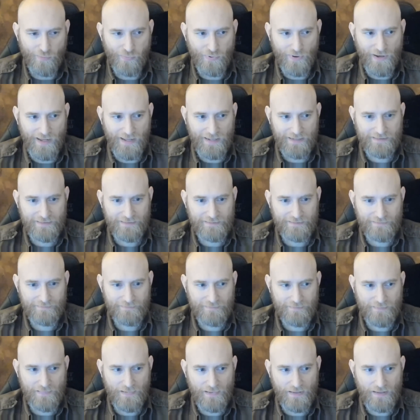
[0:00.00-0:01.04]
but
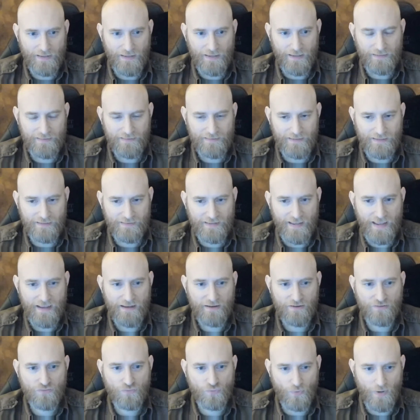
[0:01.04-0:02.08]
a
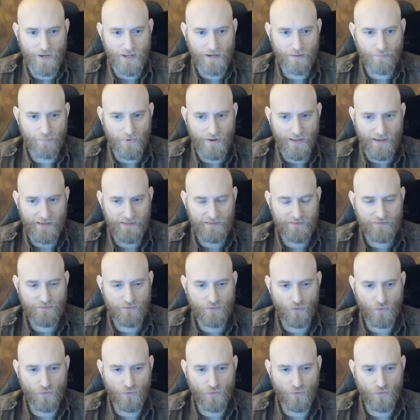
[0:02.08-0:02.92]
tank is rather blind.